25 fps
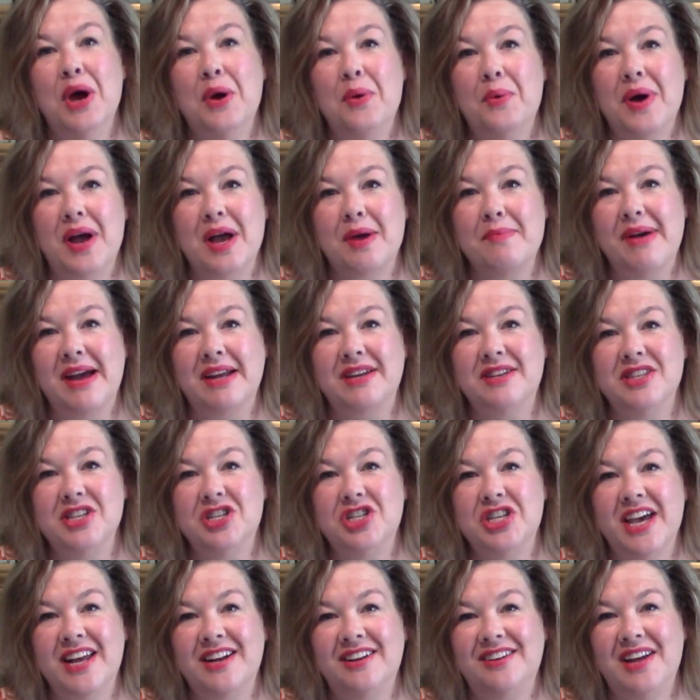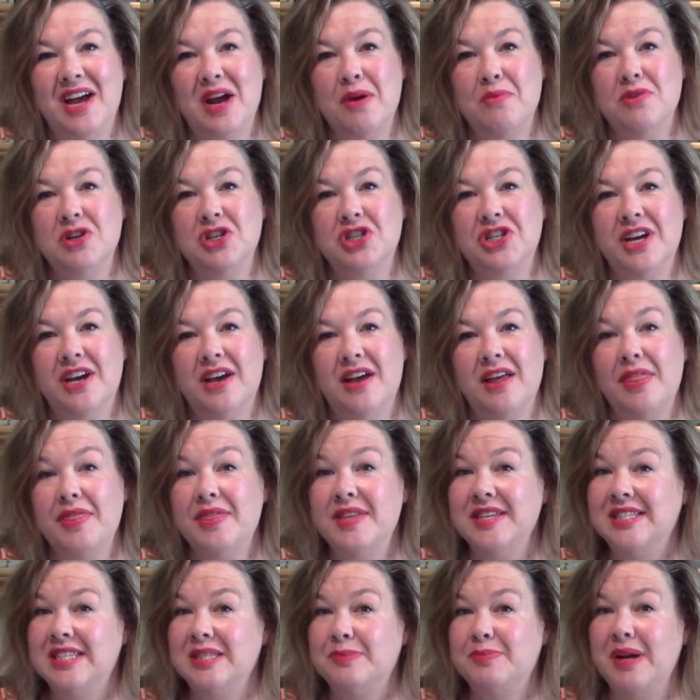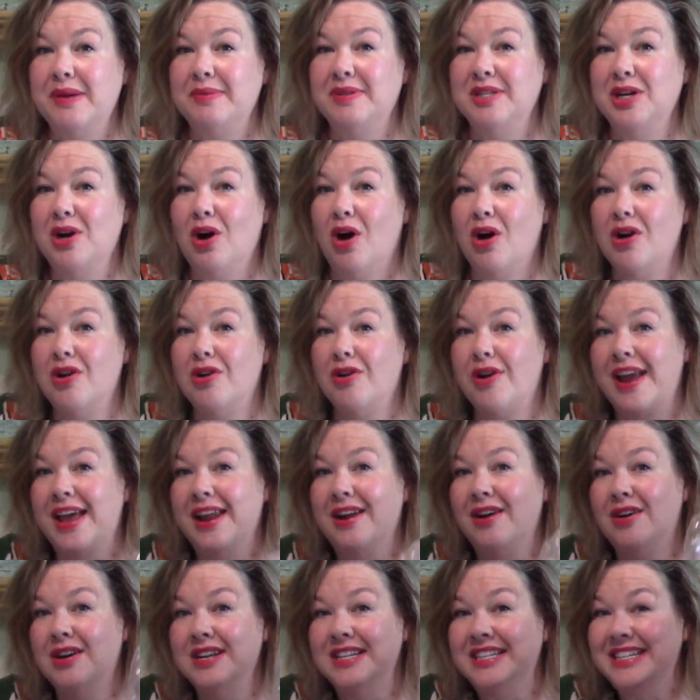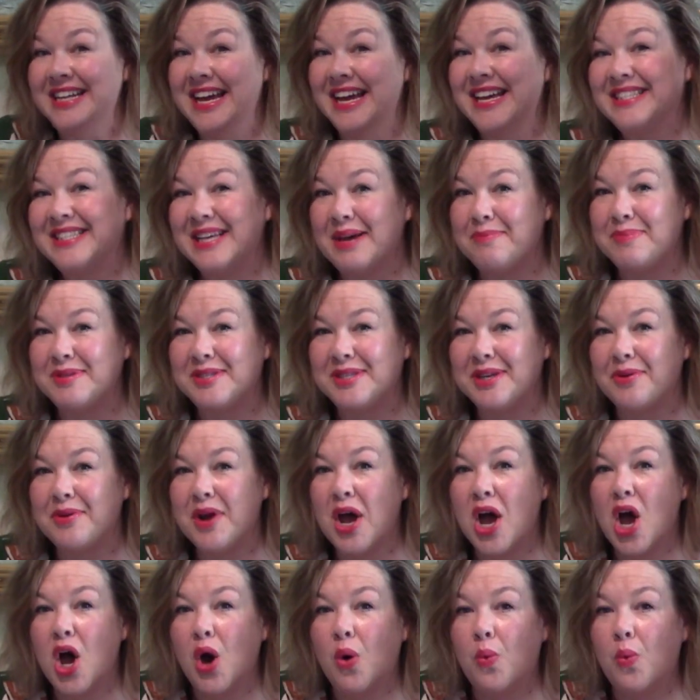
Welcome back to the channel. I'm Rochelle. This is Brampton Gardener, and on today's episode,